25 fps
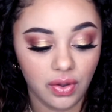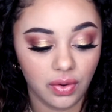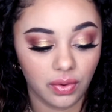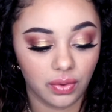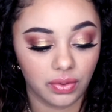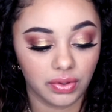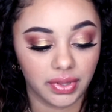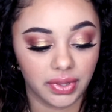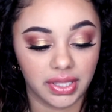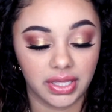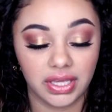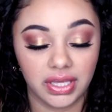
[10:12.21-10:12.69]

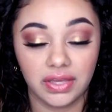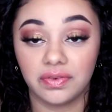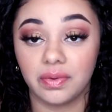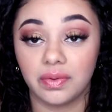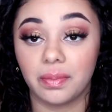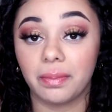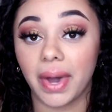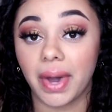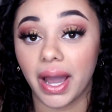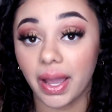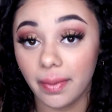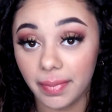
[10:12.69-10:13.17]
or like
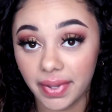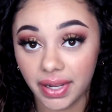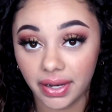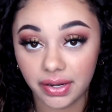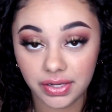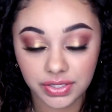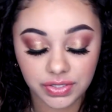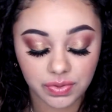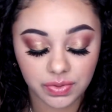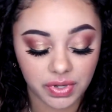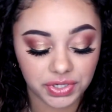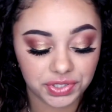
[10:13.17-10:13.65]
even my
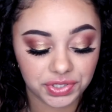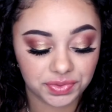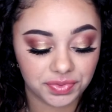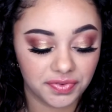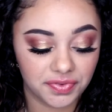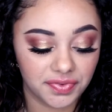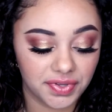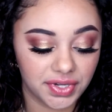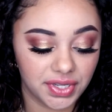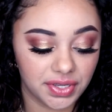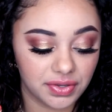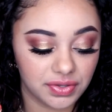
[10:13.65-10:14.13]
parents watch my
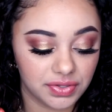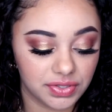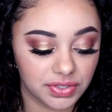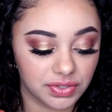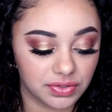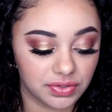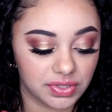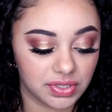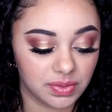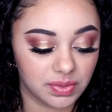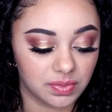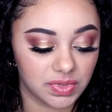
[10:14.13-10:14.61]
videos,
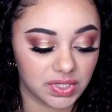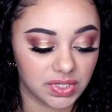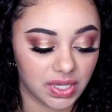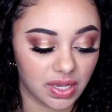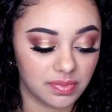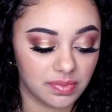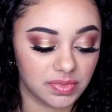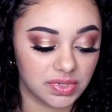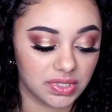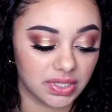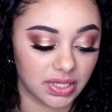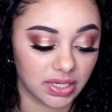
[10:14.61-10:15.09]
so
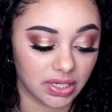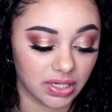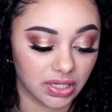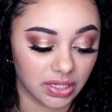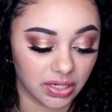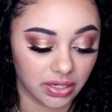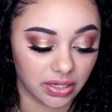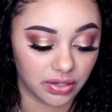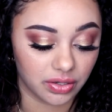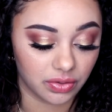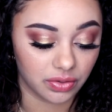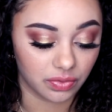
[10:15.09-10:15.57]
sometimes that
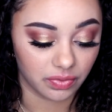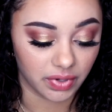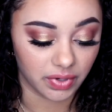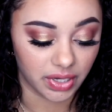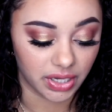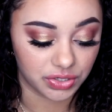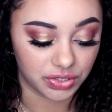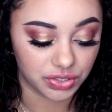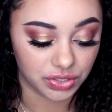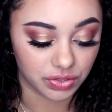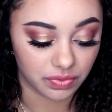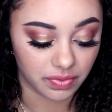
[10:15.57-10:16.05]
can
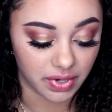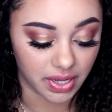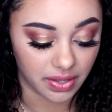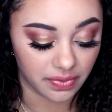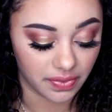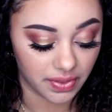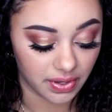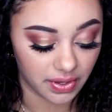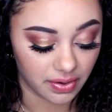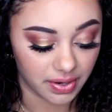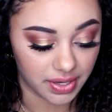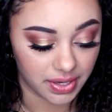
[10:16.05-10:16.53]
range
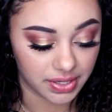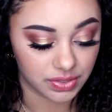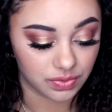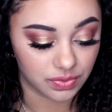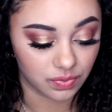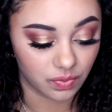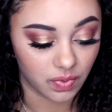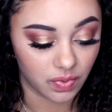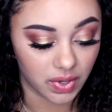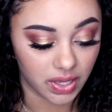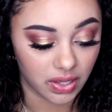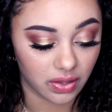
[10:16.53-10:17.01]
around there as
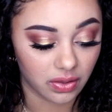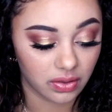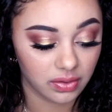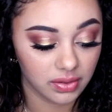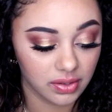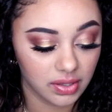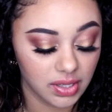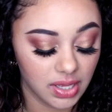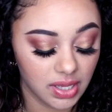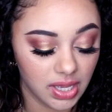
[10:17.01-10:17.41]
well.